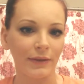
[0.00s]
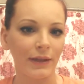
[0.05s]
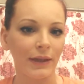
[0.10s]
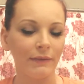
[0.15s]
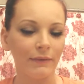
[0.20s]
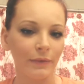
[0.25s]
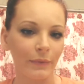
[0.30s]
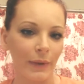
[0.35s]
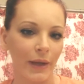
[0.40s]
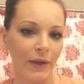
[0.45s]
and
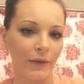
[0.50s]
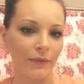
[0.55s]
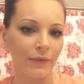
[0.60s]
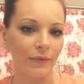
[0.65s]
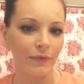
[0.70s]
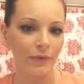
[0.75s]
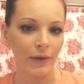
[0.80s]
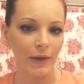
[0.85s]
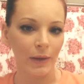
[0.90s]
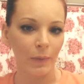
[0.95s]
give away
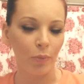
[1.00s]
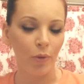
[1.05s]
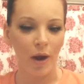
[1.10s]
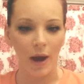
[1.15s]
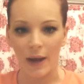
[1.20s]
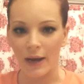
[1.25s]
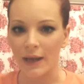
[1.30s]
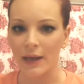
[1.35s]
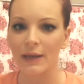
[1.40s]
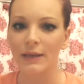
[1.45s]
free
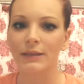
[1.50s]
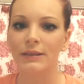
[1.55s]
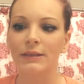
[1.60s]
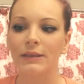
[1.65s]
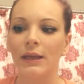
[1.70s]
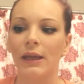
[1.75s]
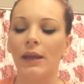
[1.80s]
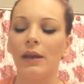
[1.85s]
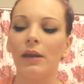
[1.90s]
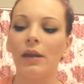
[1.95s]

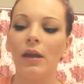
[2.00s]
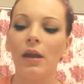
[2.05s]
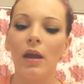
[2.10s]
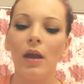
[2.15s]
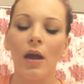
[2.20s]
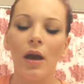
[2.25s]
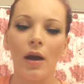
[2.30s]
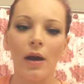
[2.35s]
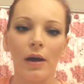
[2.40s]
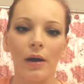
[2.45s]
products and,
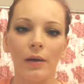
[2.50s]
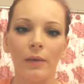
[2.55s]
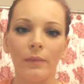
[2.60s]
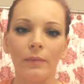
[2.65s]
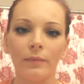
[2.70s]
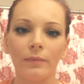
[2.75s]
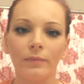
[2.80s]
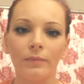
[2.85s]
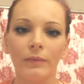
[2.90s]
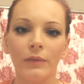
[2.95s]

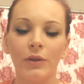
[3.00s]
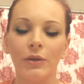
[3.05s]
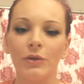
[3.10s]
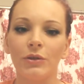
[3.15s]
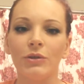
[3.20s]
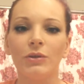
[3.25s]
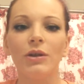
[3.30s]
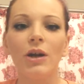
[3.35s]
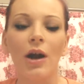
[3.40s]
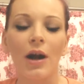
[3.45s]
you know,
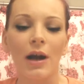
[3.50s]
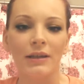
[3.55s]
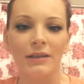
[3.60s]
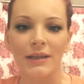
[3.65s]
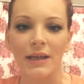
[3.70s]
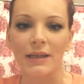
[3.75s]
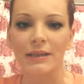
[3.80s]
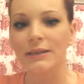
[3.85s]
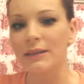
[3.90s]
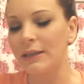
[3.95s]
do
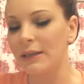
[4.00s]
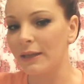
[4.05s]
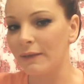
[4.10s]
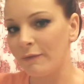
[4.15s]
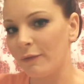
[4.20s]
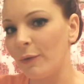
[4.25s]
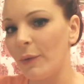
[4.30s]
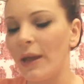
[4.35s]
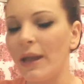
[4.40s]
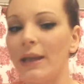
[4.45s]
contests and
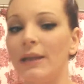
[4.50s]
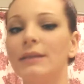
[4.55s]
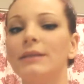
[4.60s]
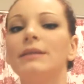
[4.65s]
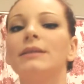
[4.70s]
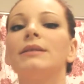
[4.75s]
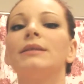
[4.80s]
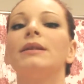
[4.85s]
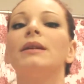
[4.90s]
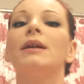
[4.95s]

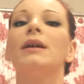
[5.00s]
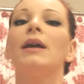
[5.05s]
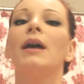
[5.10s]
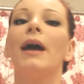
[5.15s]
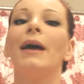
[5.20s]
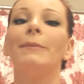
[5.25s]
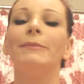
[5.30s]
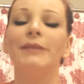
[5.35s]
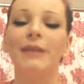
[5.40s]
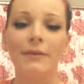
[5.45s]
giveaways.
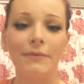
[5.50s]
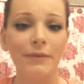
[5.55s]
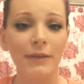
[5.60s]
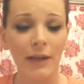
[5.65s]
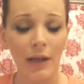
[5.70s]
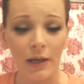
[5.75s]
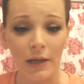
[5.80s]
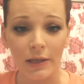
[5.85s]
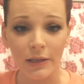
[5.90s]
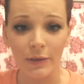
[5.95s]
I'm
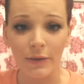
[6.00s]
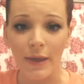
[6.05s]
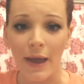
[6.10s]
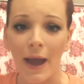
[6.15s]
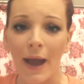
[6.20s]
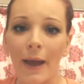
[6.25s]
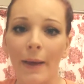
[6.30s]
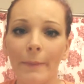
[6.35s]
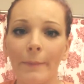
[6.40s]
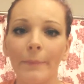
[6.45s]
definitely going to do
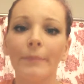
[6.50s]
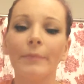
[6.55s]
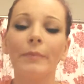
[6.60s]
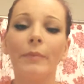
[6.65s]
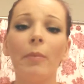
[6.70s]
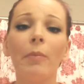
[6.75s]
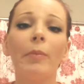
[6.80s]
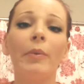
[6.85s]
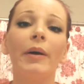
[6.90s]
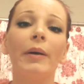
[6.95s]
that.
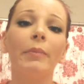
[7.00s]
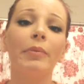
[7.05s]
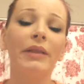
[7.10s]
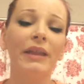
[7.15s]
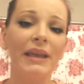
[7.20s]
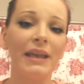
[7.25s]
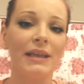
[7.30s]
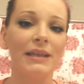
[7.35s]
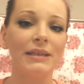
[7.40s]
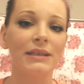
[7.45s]
But
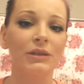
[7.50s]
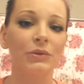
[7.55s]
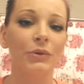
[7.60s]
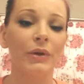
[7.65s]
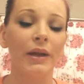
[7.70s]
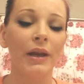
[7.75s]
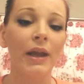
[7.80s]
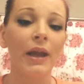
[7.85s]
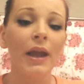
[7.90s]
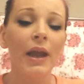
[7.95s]
please,
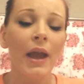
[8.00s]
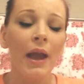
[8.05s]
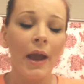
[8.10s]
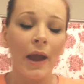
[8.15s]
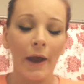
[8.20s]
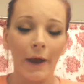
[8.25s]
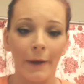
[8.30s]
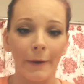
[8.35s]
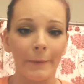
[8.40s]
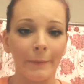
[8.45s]
Lord,
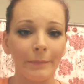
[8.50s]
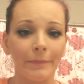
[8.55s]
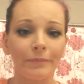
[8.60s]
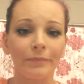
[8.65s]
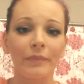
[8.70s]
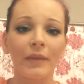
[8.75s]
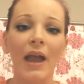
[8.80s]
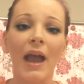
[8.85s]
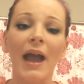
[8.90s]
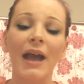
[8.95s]

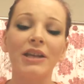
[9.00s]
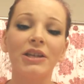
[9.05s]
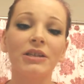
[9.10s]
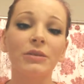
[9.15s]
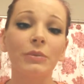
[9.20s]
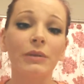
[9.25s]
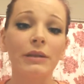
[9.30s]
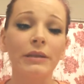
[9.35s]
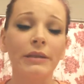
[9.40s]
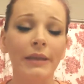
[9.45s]
I
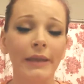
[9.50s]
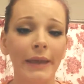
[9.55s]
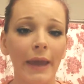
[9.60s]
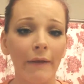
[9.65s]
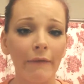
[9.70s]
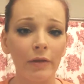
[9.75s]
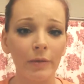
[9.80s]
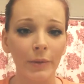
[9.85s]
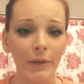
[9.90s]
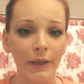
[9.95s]
just want to thank
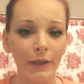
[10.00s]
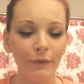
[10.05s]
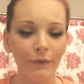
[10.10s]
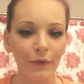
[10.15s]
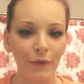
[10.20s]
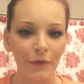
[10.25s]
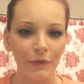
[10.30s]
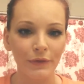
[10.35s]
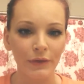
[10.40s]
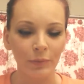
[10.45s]
everybody
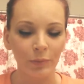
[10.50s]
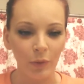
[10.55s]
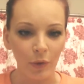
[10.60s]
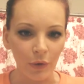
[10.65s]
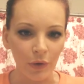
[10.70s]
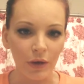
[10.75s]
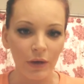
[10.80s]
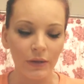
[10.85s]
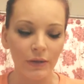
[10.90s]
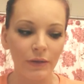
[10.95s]
for
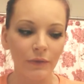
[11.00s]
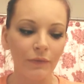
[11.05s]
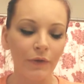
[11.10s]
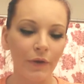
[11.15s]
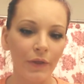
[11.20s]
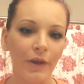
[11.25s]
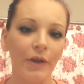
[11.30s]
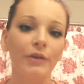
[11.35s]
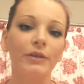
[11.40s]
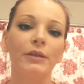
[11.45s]

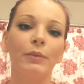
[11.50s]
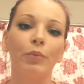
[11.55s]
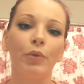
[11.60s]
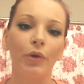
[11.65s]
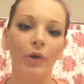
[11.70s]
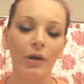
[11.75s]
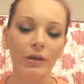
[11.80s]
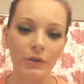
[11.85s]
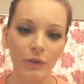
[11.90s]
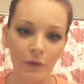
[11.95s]
their
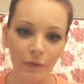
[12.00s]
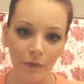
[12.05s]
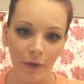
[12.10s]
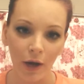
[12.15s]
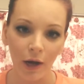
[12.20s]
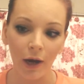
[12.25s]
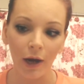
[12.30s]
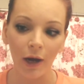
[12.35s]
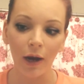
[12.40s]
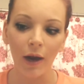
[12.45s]
support, so
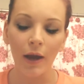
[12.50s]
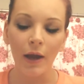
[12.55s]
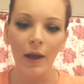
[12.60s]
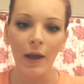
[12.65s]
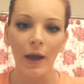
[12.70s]
far.